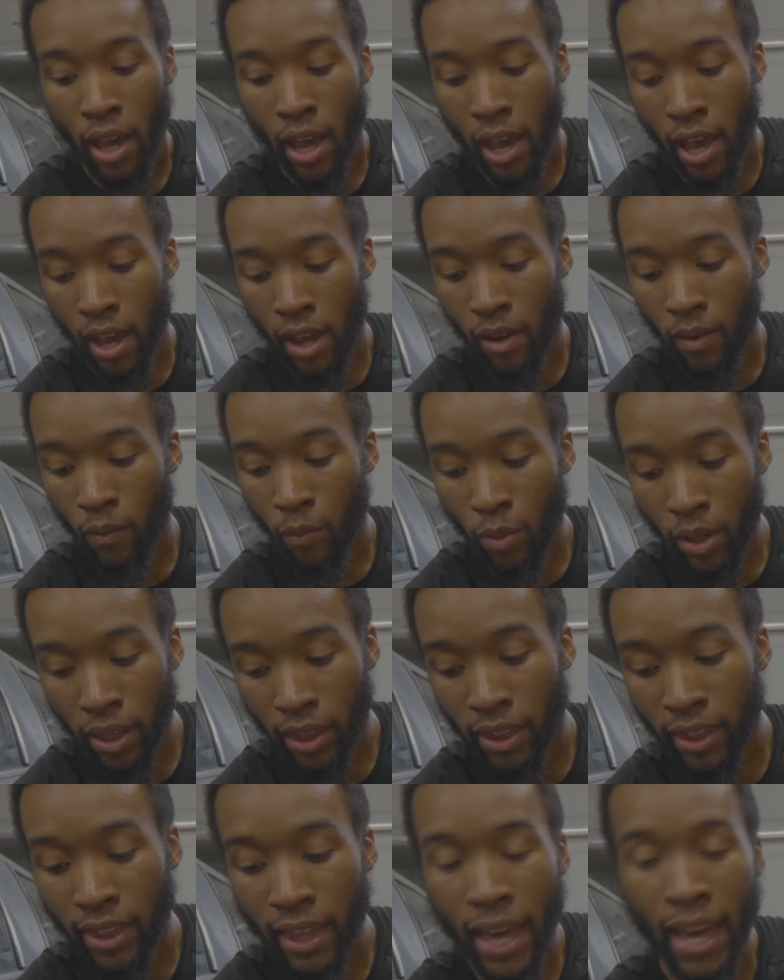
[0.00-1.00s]
And
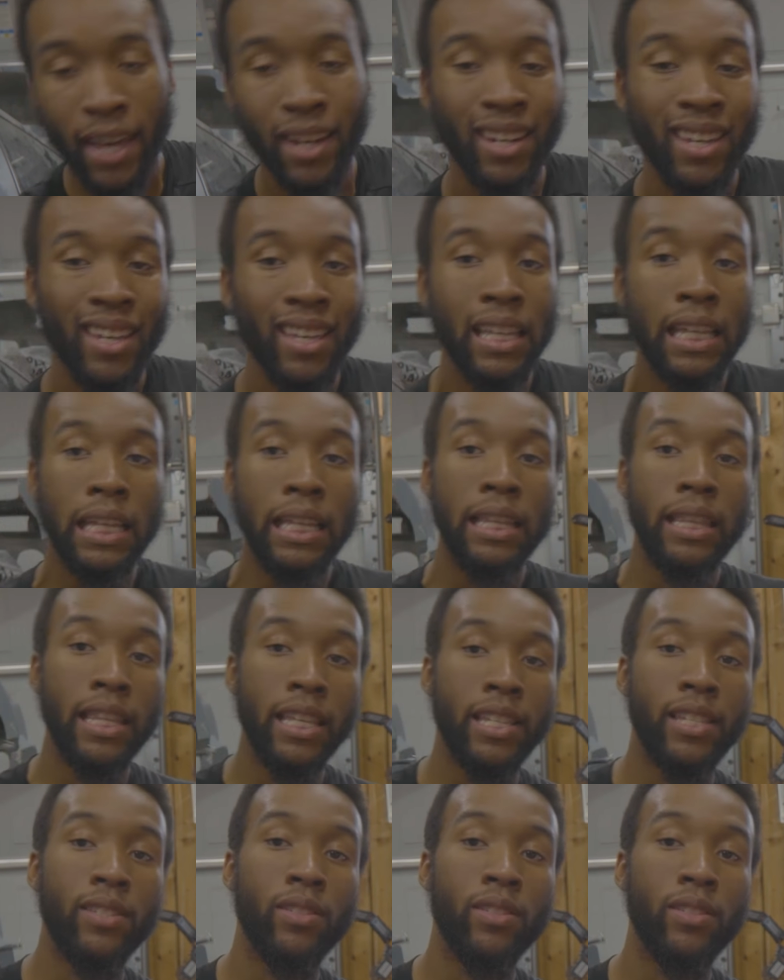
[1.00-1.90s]
with that, this